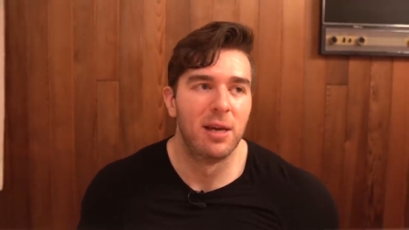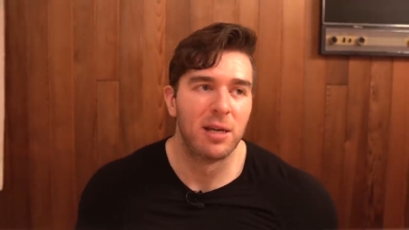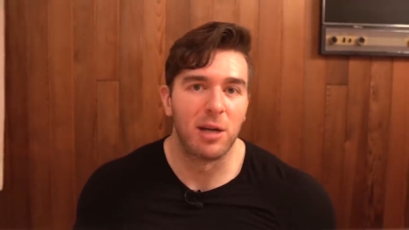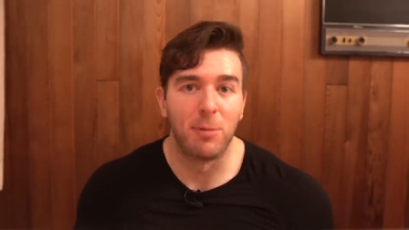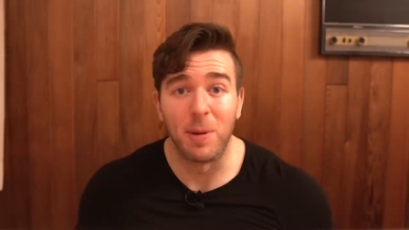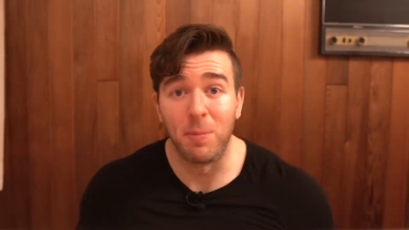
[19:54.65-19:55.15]

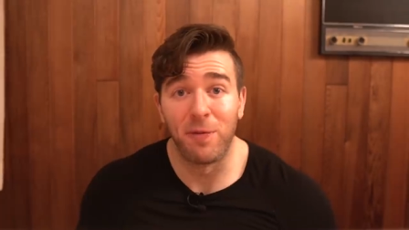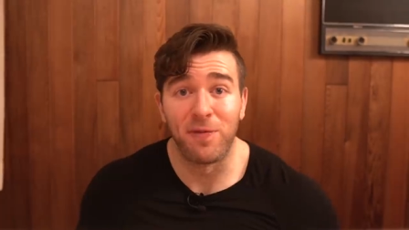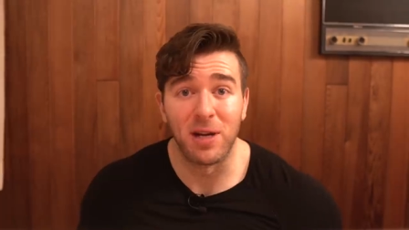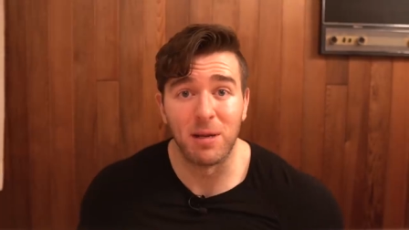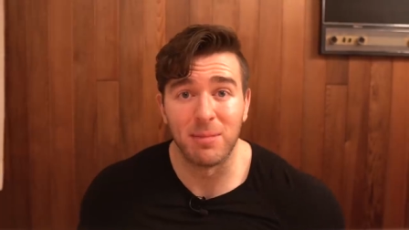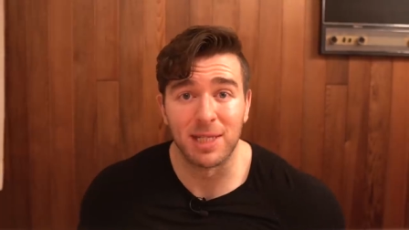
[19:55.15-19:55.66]
you know, people
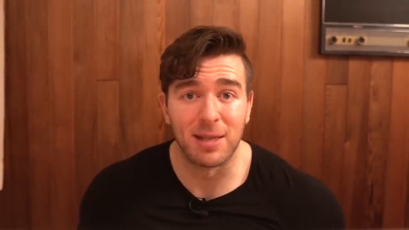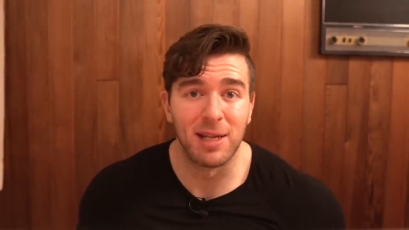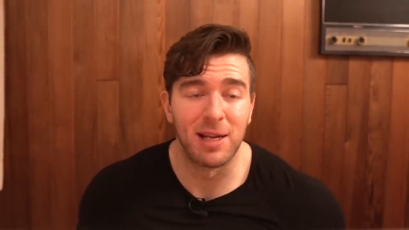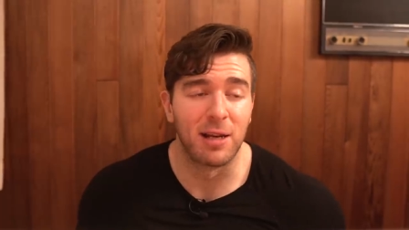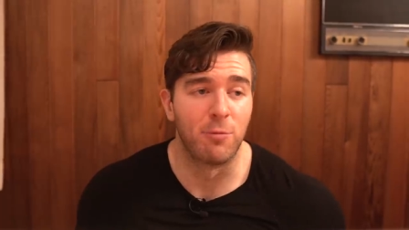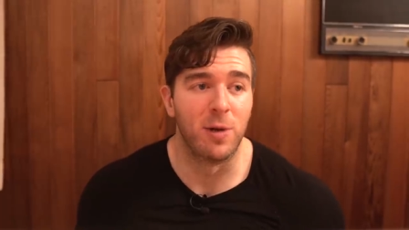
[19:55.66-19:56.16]
find it
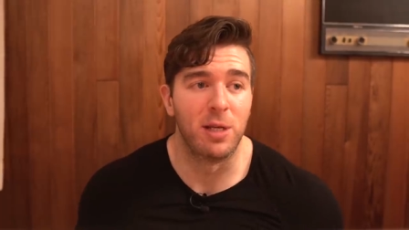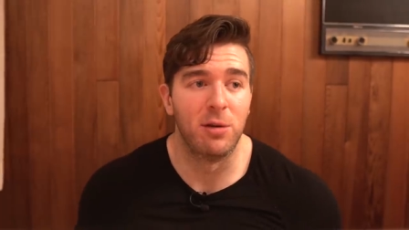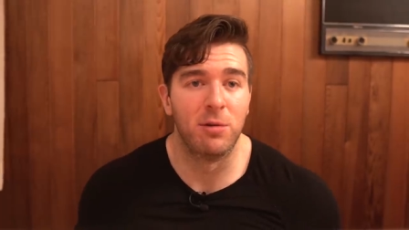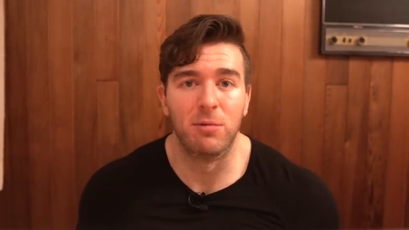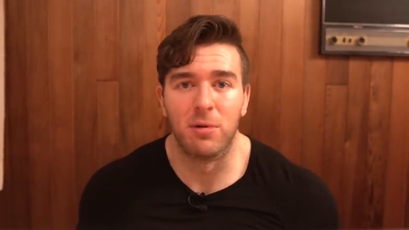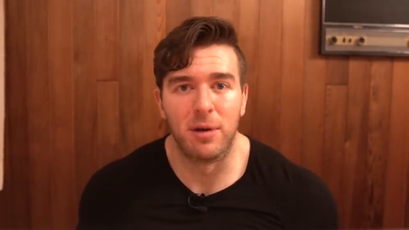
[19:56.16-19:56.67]
misleading when
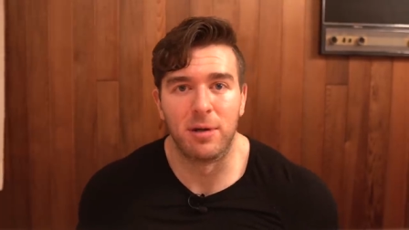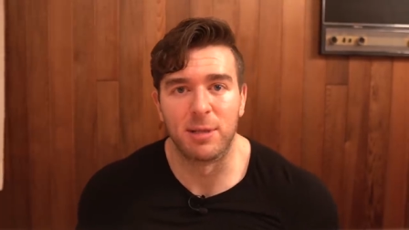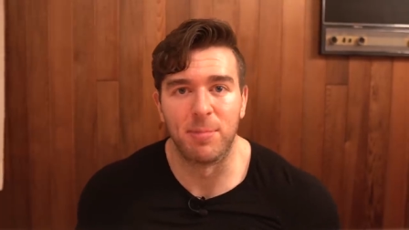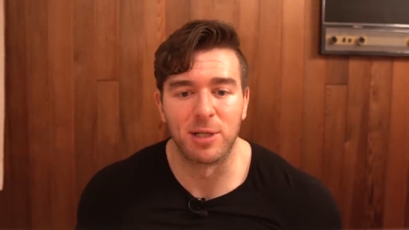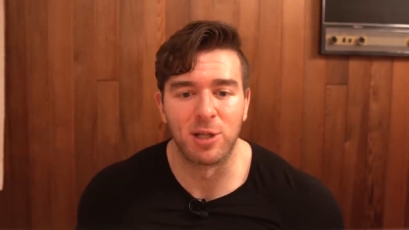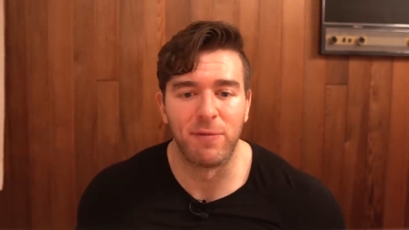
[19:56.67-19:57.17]
you are,
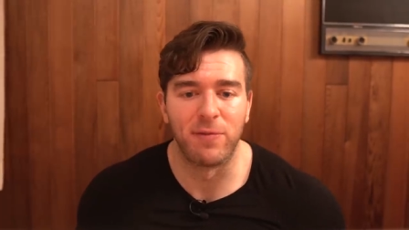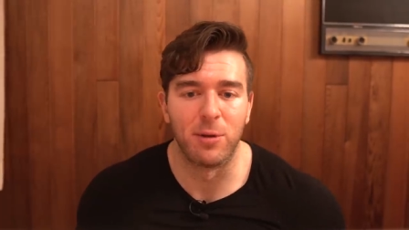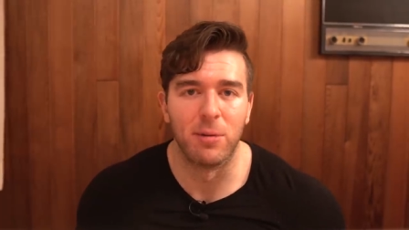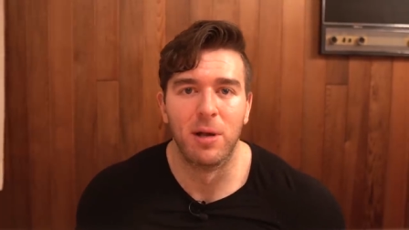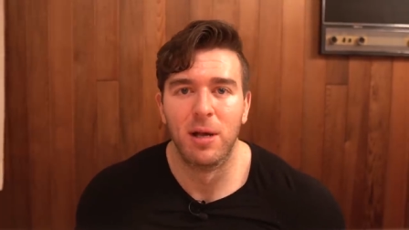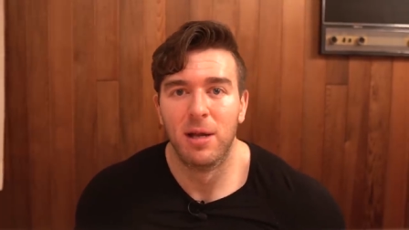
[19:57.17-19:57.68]
especially if
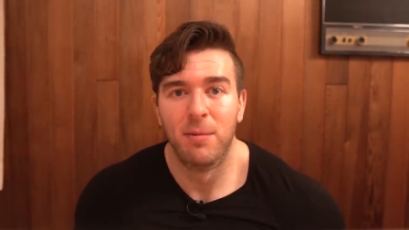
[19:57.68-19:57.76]
you're